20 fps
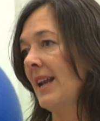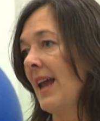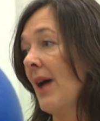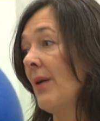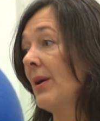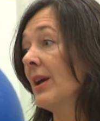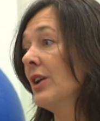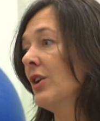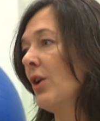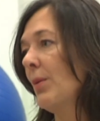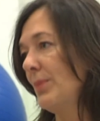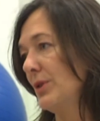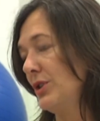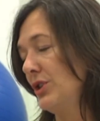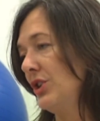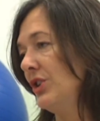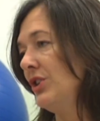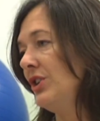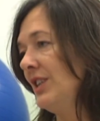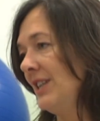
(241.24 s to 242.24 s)
allowing an
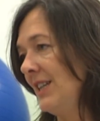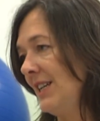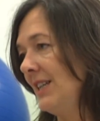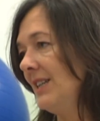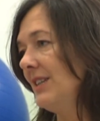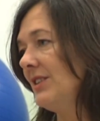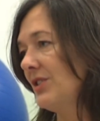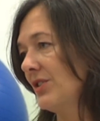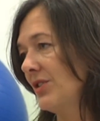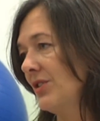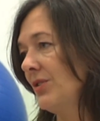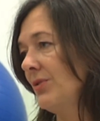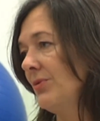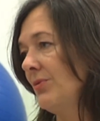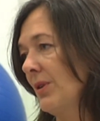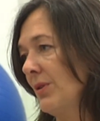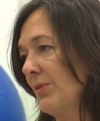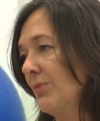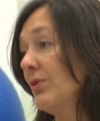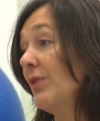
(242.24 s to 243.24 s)
opportunity to
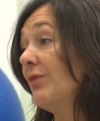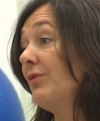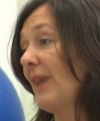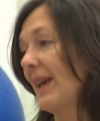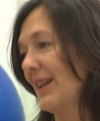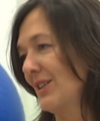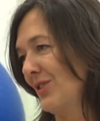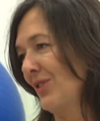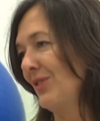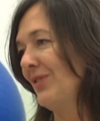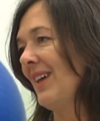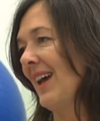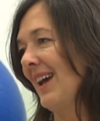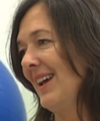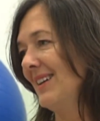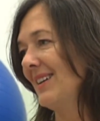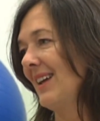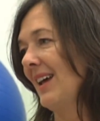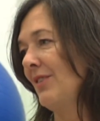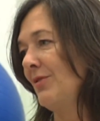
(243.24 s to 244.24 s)
reflect on
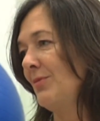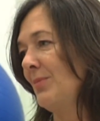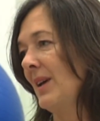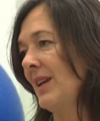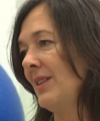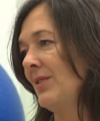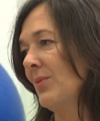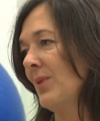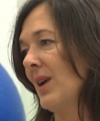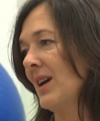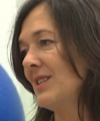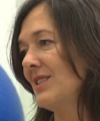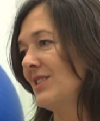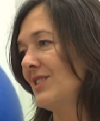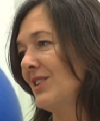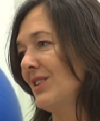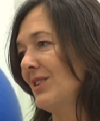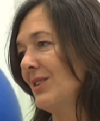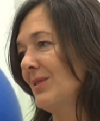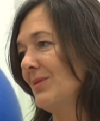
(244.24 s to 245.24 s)
that have been the
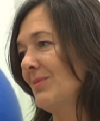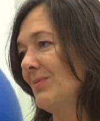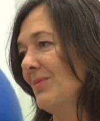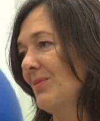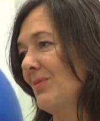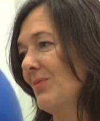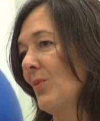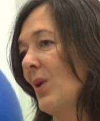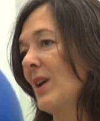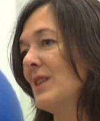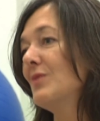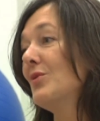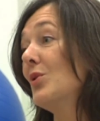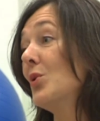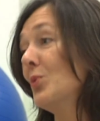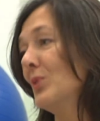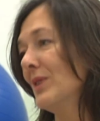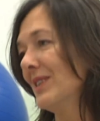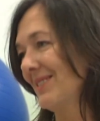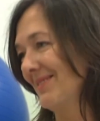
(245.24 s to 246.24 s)
ways
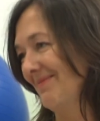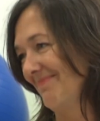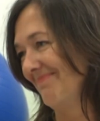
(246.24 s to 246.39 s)
forward.